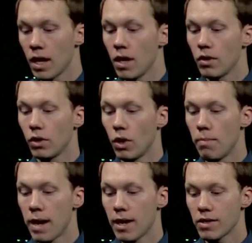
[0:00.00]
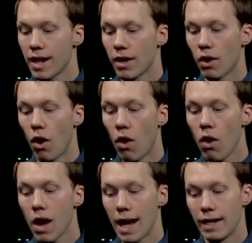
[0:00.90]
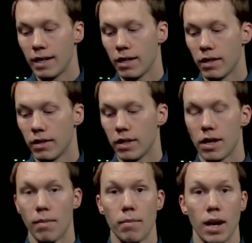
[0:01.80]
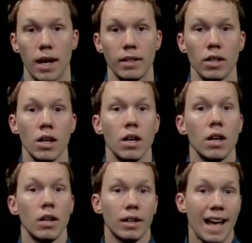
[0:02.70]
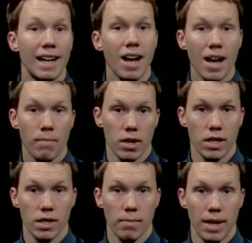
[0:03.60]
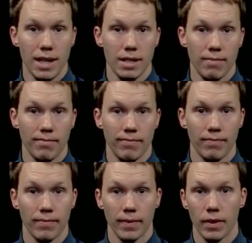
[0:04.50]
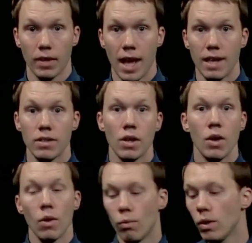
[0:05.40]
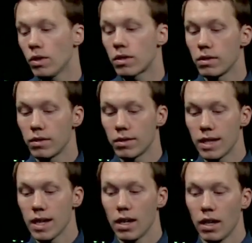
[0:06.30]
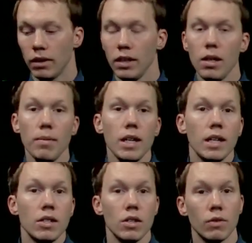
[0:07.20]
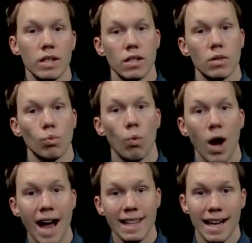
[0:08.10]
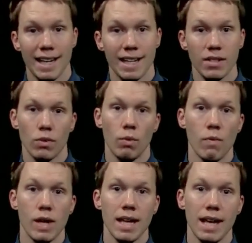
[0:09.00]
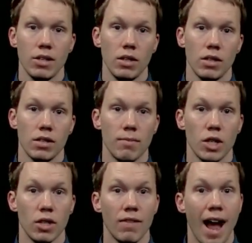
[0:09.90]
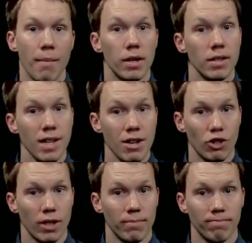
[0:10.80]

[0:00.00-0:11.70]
The lone pairs that are on the double bond cannot participate. And we'll see a little bit into the reasons why that is when we get to the subject of hybridization.